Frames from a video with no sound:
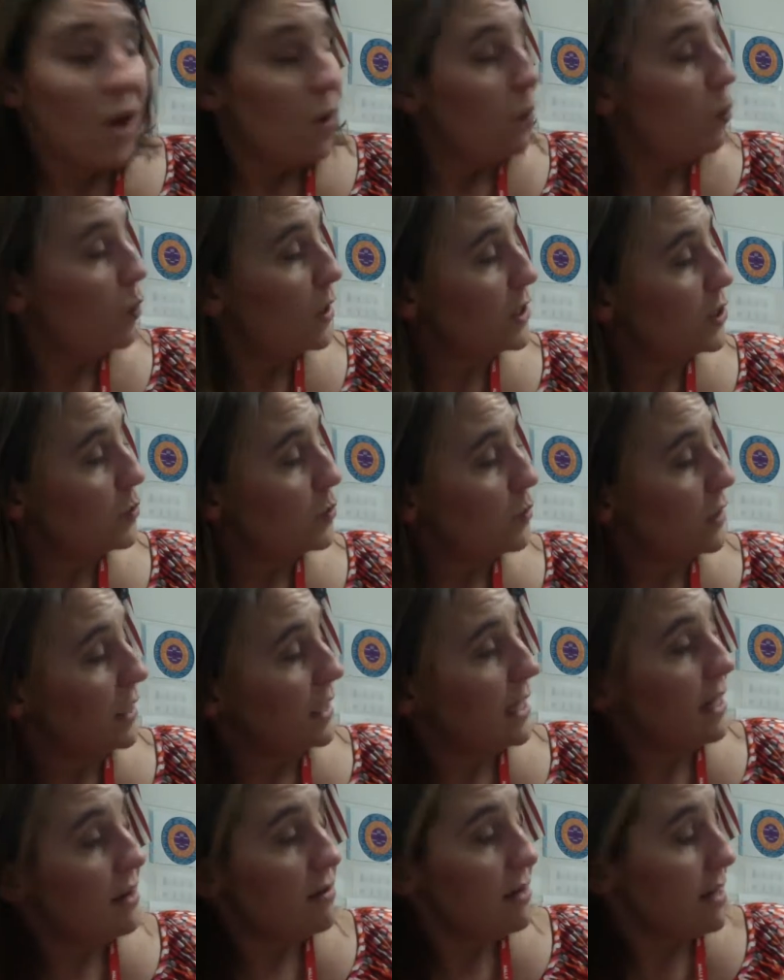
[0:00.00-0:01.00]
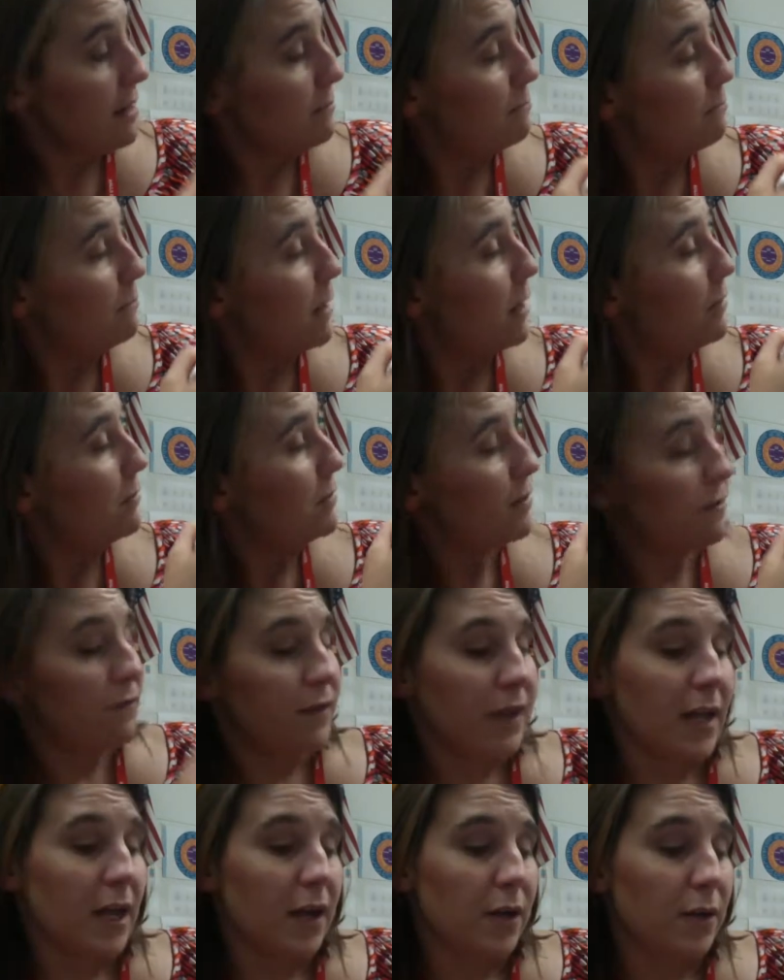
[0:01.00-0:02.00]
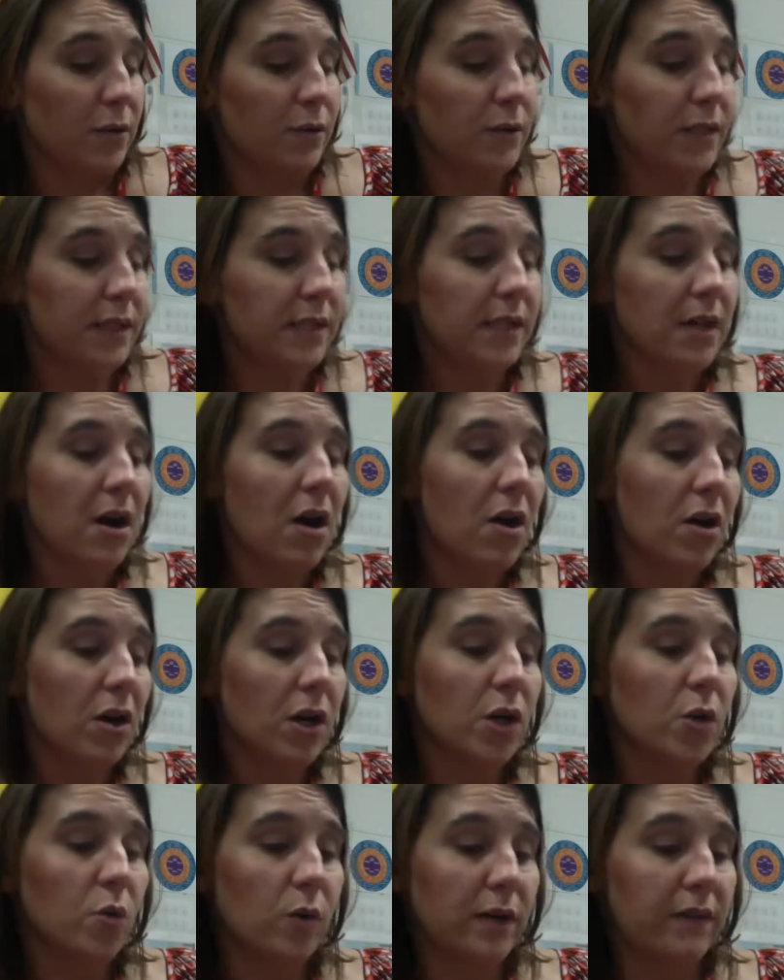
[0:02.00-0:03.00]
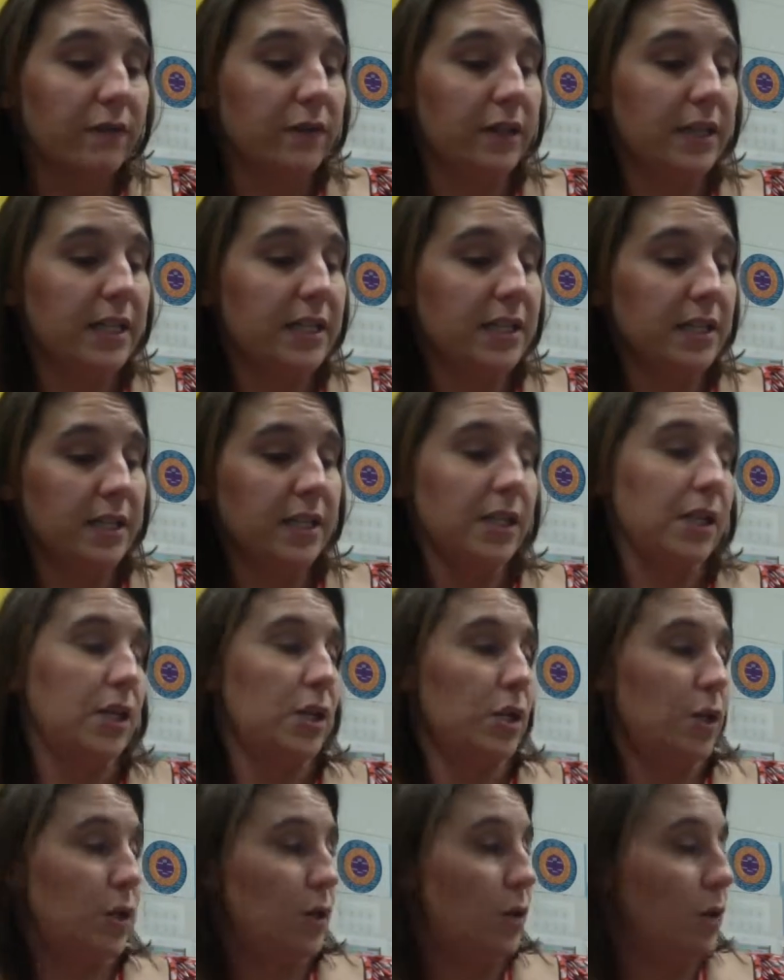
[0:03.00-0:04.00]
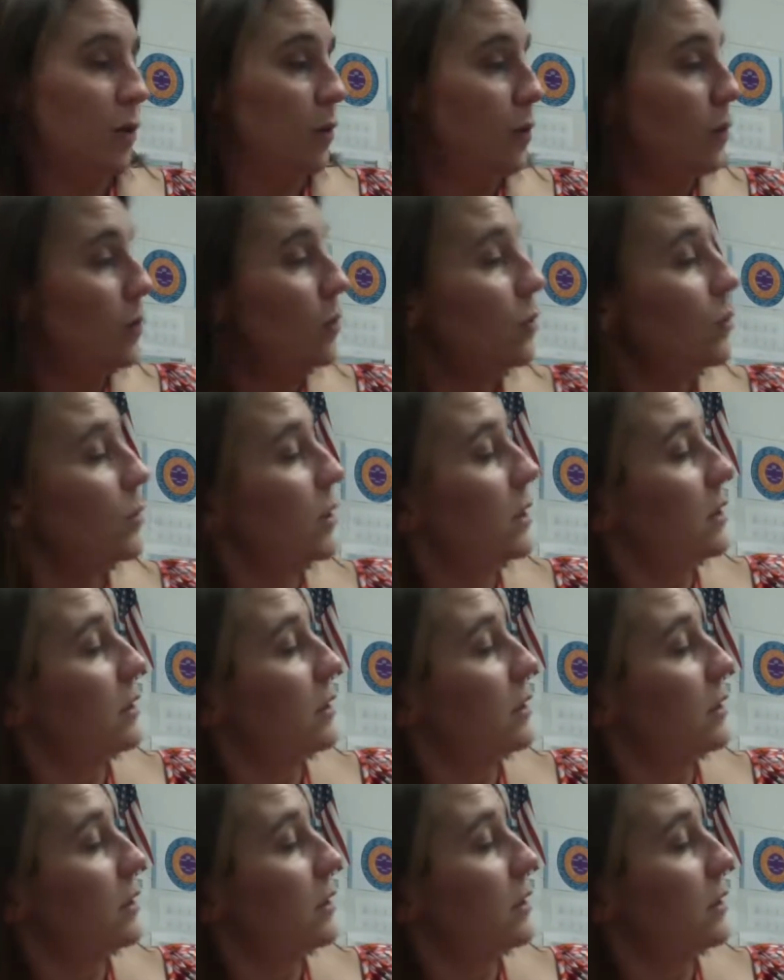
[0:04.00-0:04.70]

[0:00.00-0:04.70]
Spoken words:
which we know that both of those are equivalent to,